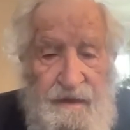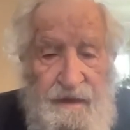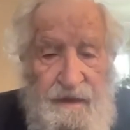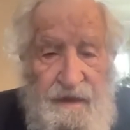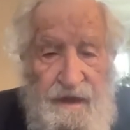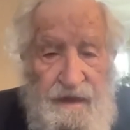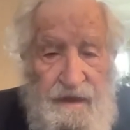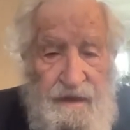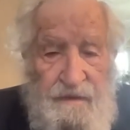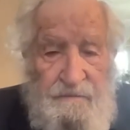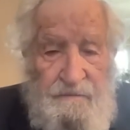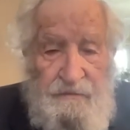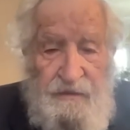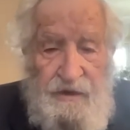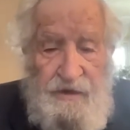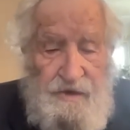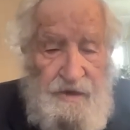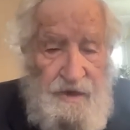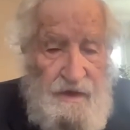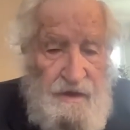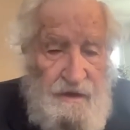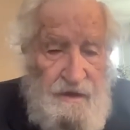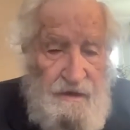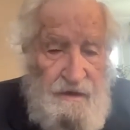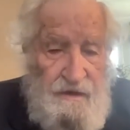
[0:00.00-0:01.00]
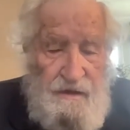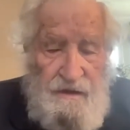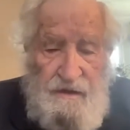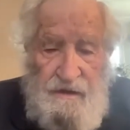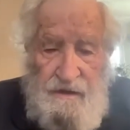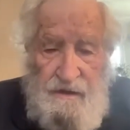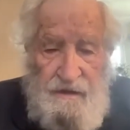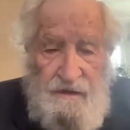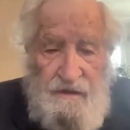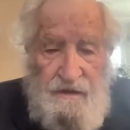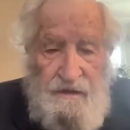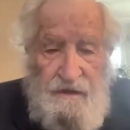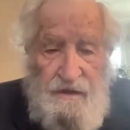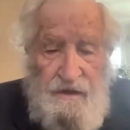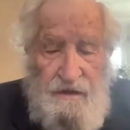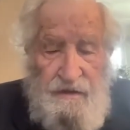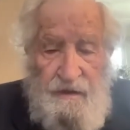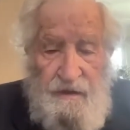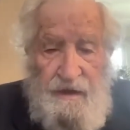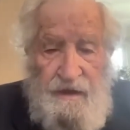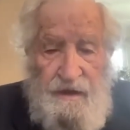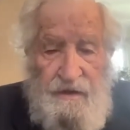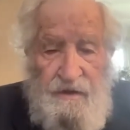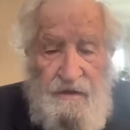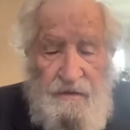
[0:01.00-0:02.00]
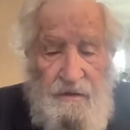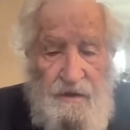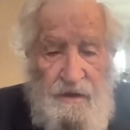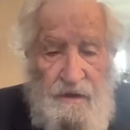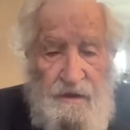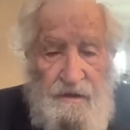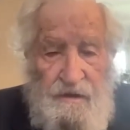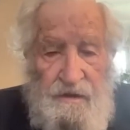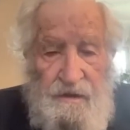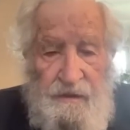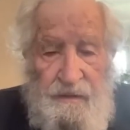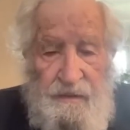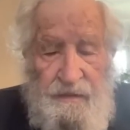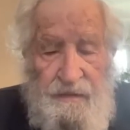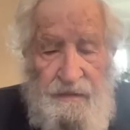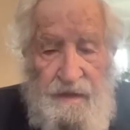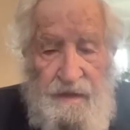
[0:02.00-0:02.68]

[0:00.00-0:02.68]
take up Brazil, look around the world.